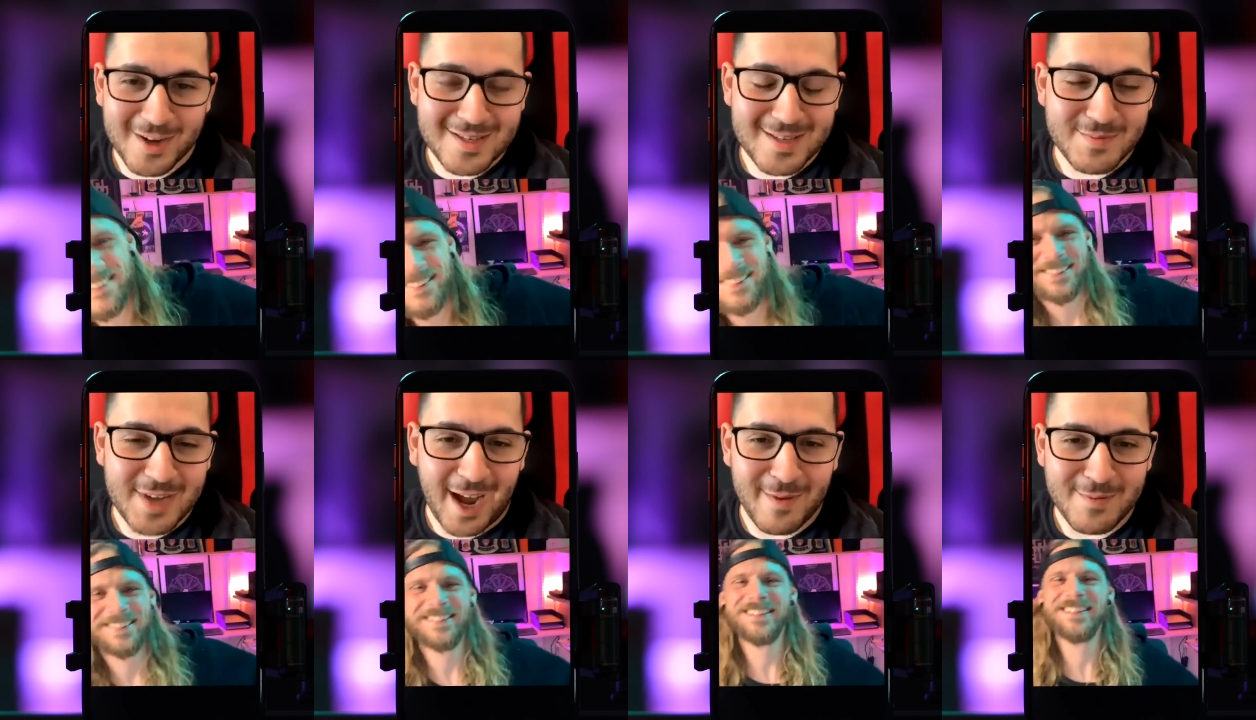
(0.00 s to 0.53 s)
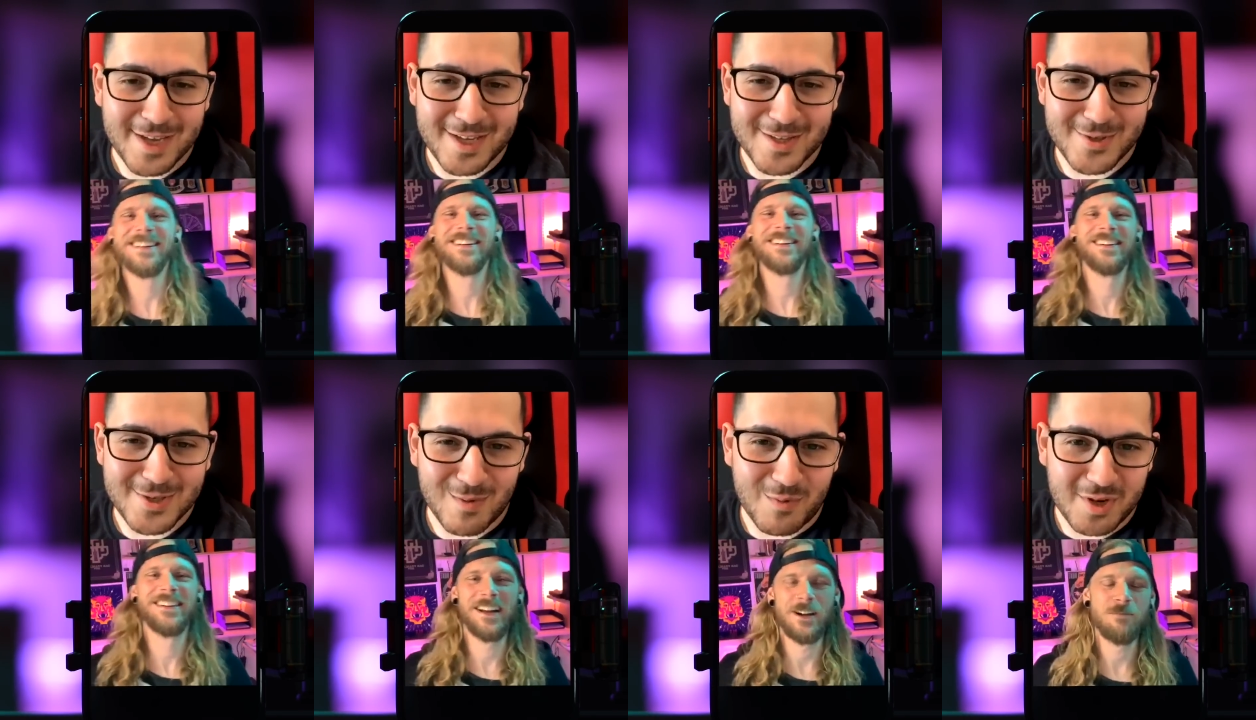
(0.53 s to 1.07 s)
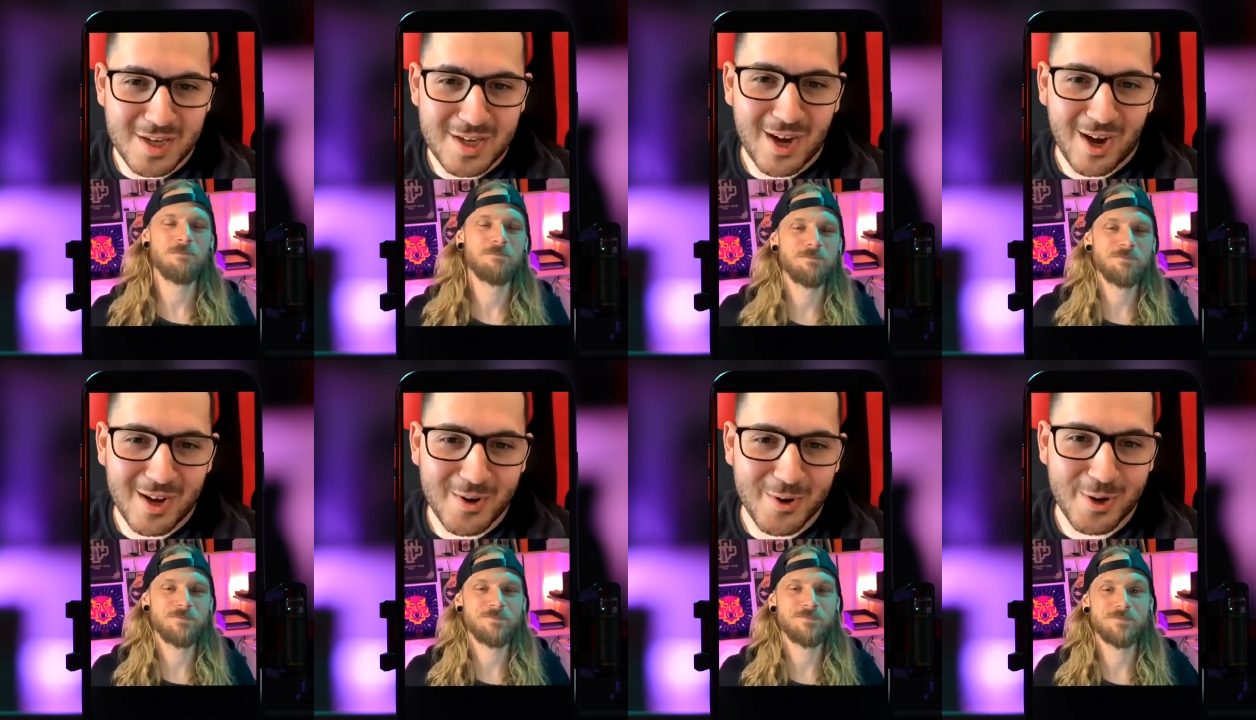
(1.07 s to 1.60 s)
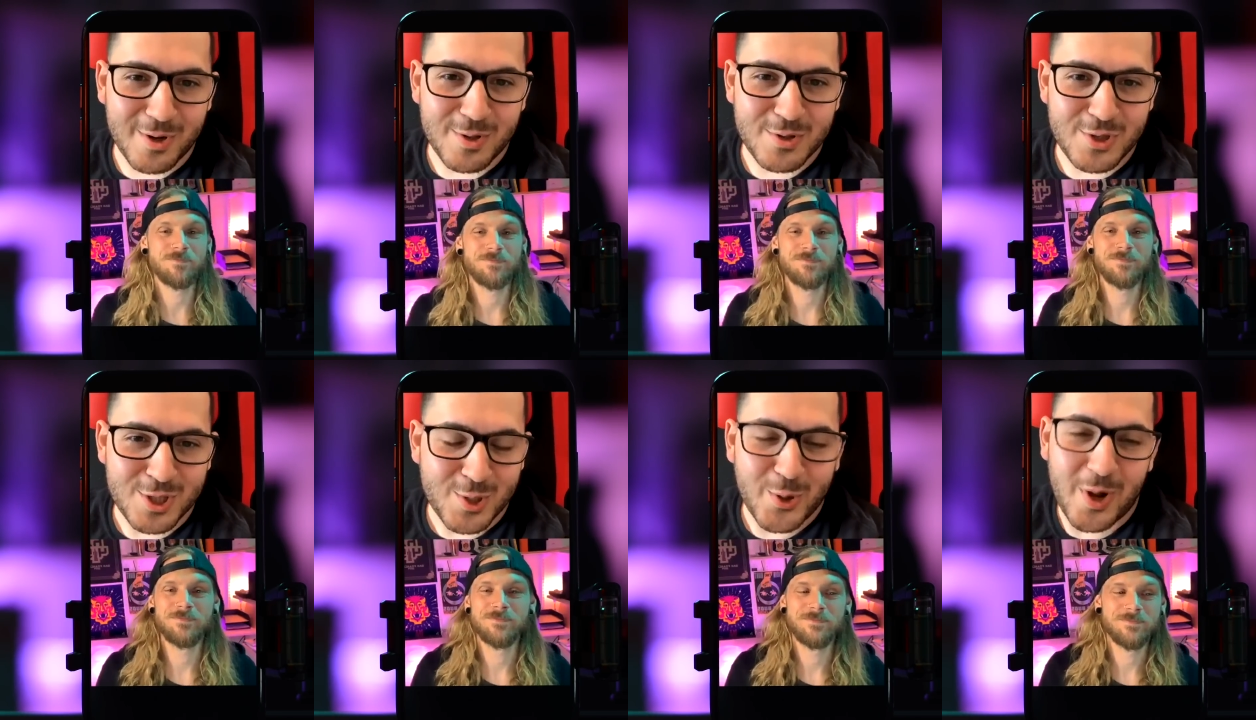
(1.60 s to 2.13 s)
Speaker 1: Sometimes I can do some read yeah. or
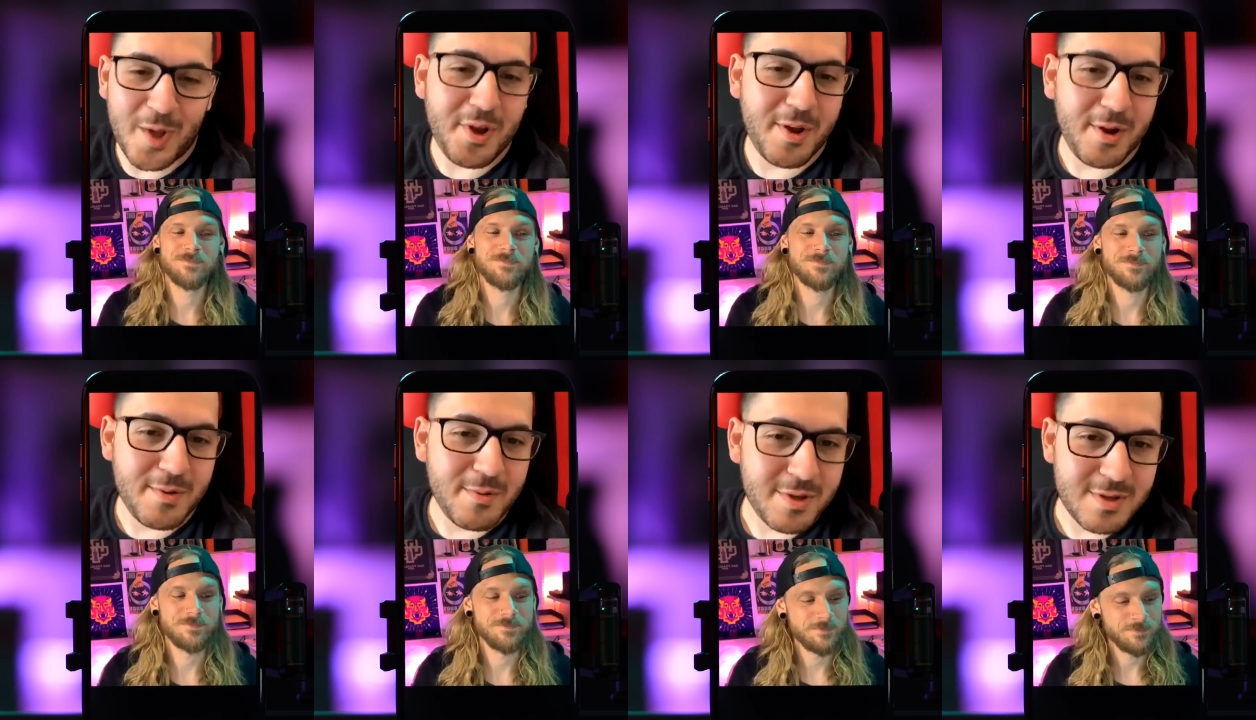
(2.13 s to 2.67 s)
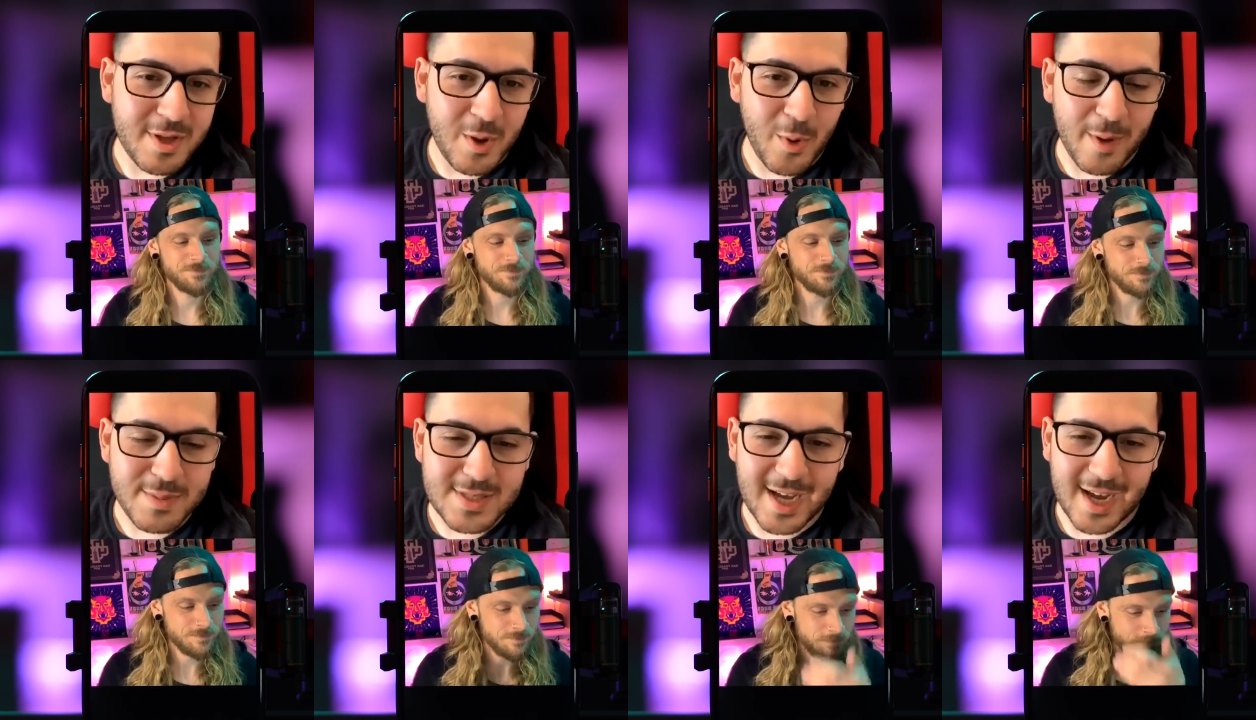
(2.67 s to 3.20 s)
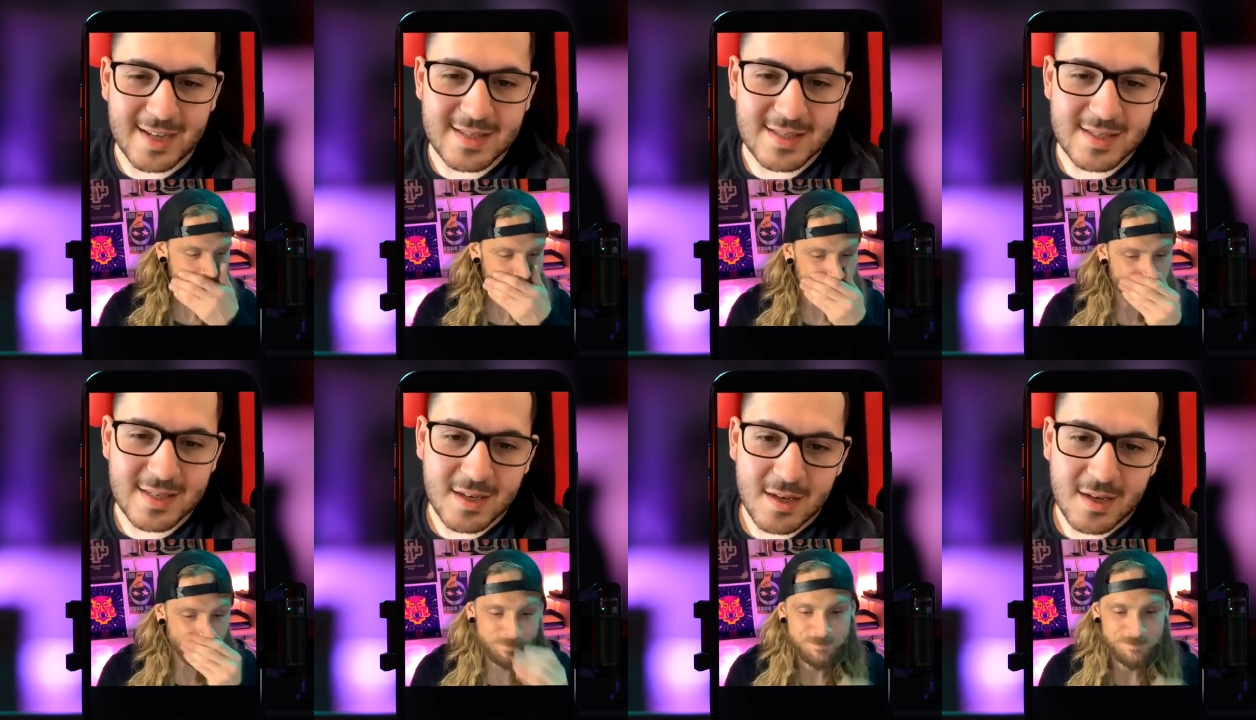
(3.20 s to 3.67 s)
just look on the, the websites.